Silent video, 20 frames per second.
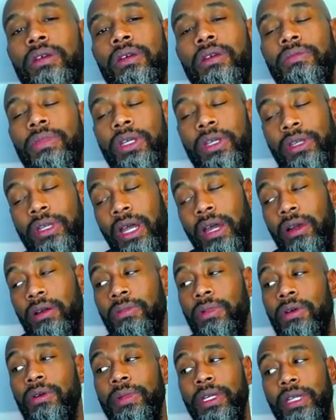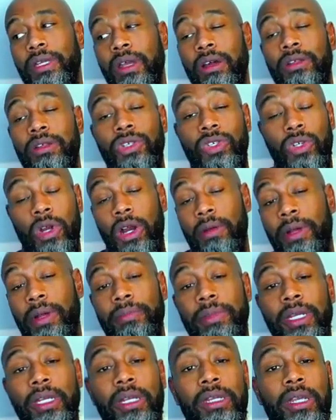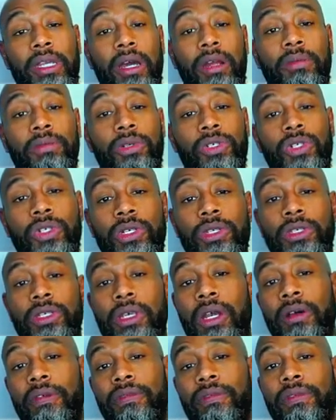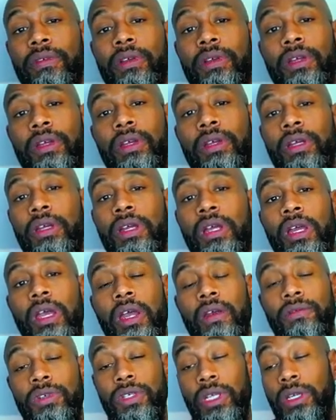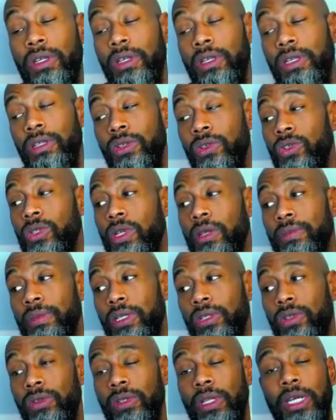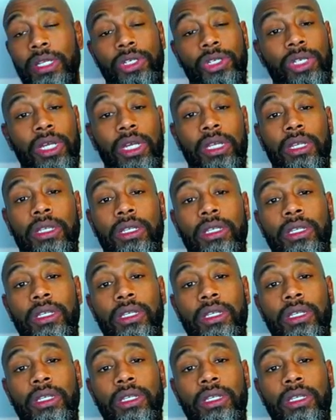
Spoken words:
Be accountable. Start by being accountable to yourself. If you say you're going to do something, do that shit.